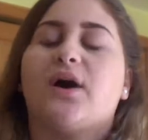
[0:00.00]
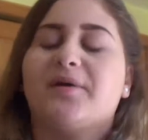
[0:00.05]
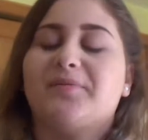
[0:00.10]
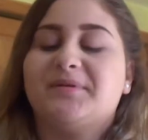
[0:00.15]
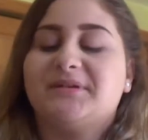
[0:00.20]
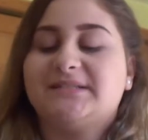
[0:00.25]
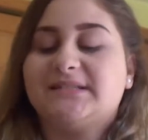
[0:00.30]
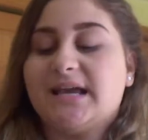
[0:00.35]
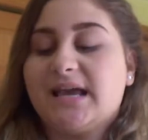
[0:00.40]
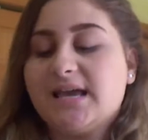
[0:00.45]
I've
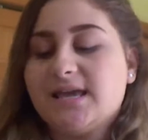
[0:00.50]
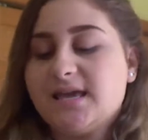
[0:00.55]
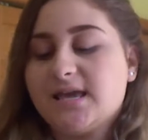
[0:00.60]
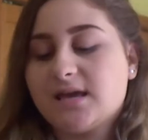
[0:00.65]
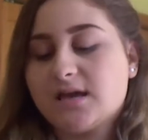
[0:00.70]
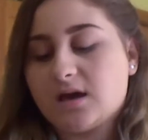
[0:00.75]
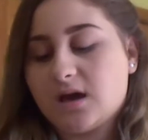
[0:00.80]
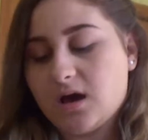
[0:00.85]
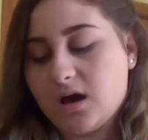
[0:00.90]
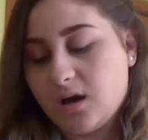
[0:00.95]
been
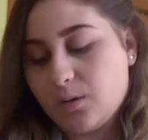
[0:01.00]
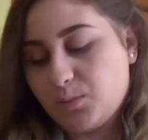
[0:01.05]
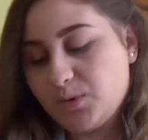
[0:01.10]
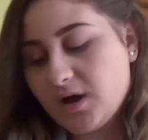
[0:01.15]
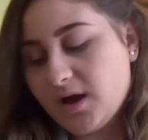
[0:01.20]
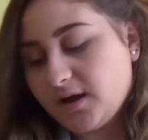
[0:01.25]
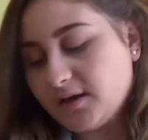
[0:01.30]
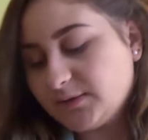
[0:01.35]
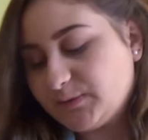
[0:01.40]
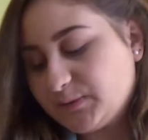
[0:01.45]
taking,
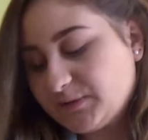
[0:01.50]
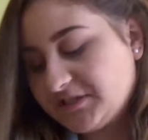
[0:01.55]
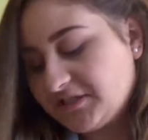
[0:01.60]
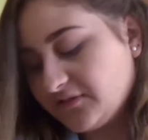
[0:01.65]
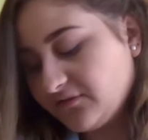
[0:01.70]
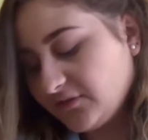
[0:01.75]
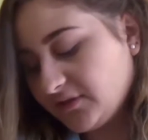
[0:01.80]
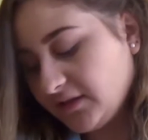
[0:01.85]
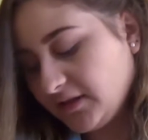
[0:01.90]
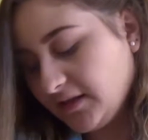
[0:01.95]
not
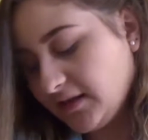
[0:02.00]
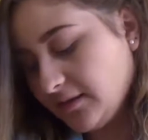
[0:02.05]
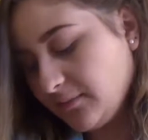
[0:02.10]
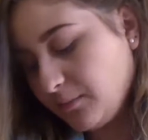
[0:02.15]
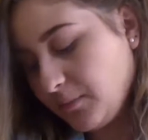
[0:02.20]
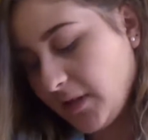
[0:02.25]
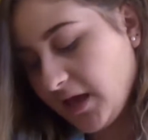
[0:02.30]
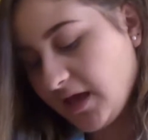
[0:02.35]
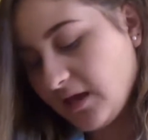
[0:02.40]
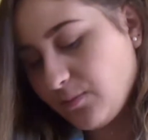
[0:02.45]
specifically
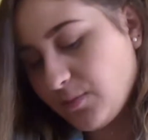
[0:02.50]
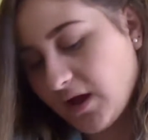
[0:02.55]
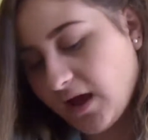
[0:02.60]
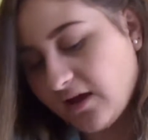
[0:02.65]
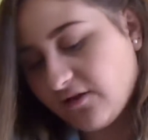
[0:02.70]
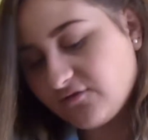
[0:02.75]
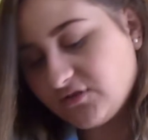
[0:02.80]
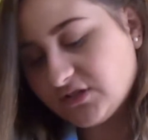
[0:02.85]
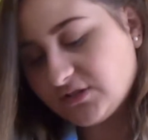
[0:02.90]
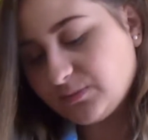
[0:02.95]
in May, but
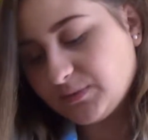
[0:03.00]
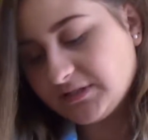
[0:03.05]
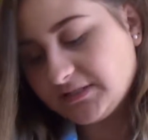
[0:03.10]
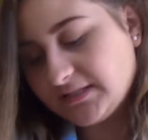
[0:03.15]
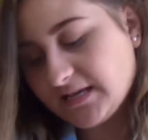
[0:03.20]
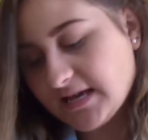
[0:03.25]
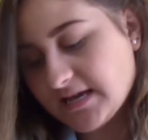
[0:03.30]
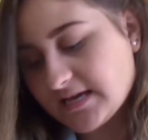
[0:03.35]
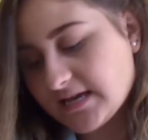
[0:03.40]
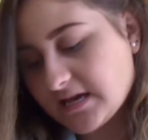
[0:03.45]
I've just been
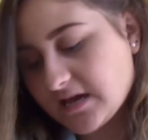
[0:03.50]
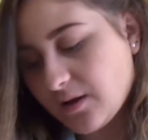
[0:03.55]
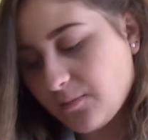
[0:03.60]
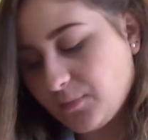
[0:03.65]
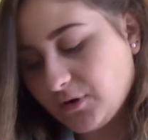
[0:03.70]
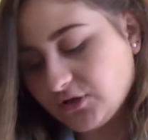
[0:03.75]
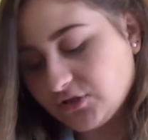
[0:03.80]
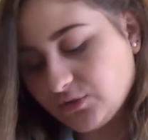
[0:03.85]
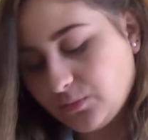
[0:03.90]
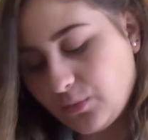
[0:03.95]
taking a
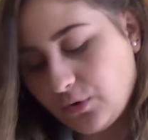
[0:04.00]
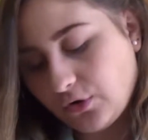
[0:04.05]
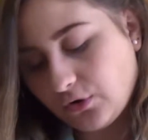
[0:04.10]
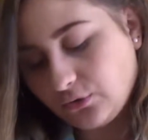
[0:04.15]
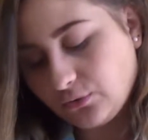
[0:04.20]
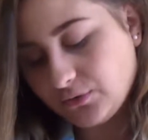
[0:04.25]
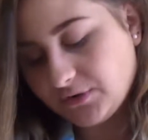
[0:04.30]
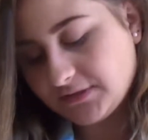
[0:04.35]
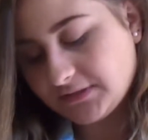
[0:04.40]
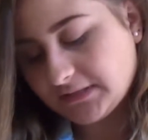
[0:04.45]
bunch of
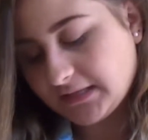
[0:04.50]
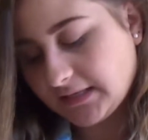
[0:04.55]
Polaroids